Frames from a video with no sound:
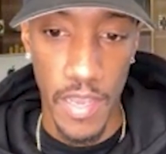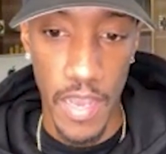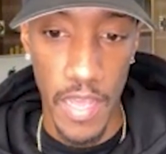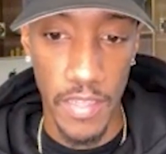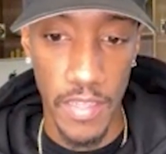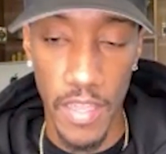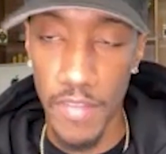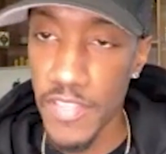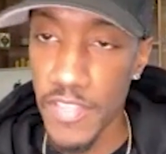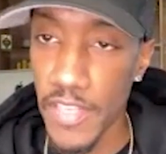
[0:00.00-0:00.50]

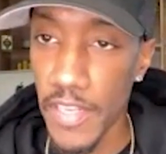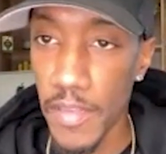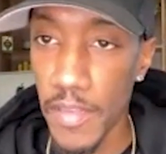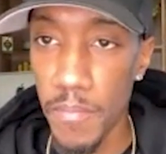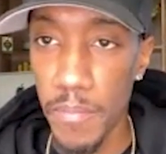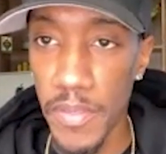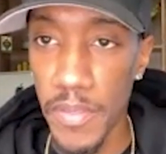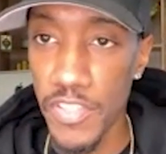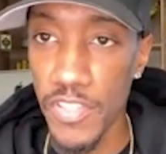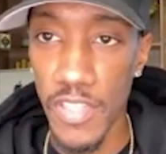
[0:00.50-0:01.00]
love
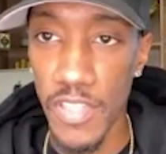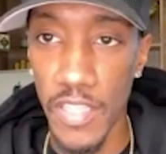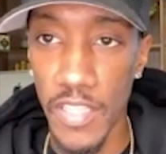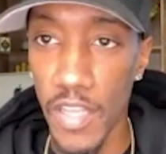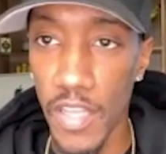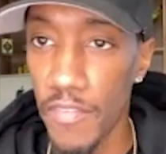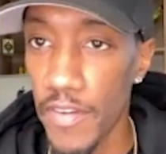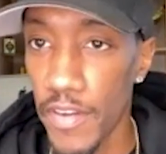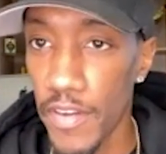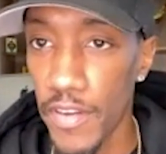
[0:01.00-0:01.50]
taking pictures. I
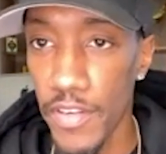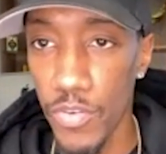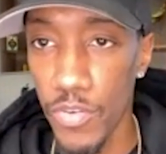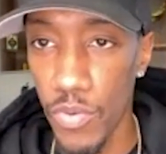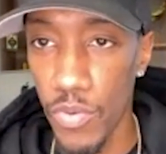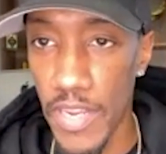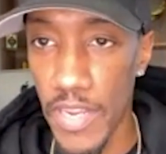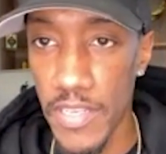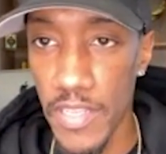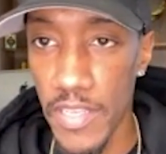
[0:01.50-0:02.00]
love hearing new
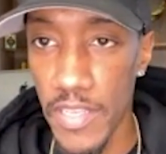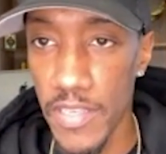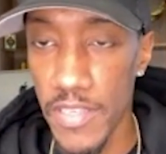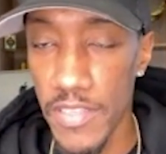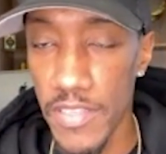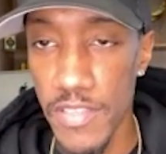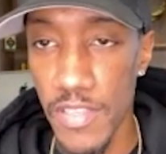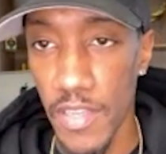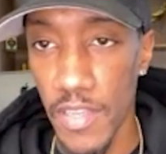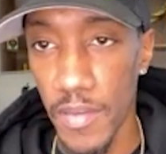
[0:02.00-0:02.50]

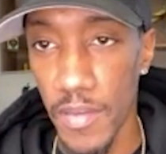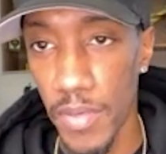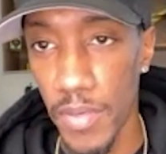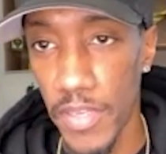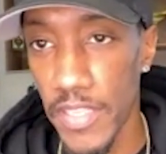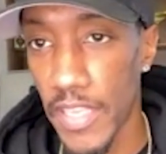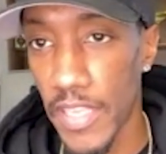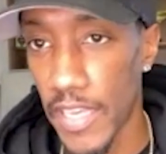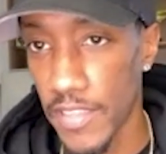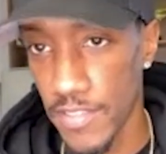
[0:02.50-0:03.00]
ideas.
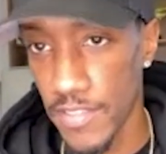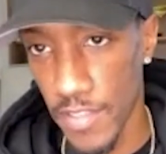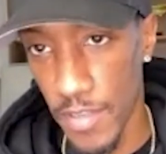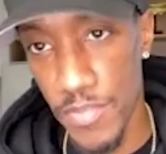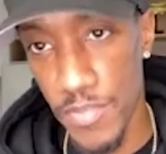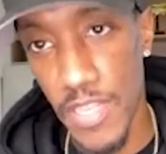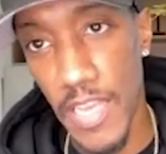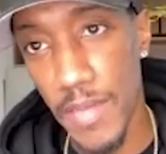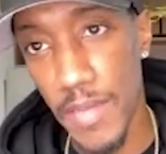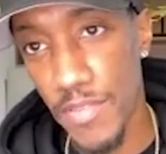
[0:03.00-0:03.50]
But yeah,
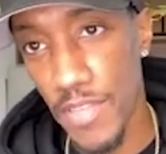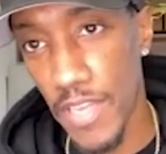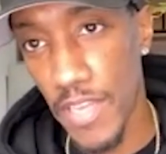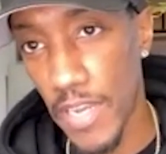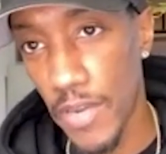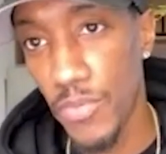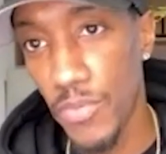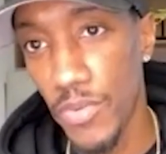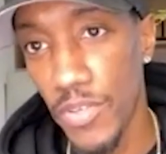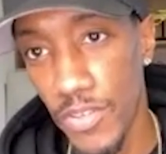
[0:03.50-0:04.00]
sometimes
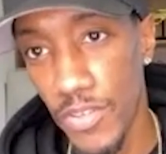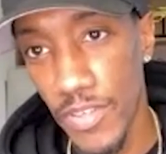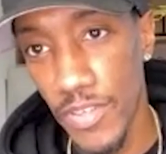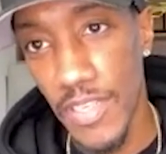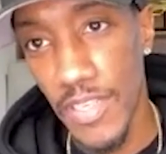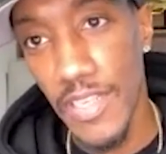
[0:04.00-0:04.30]
I will,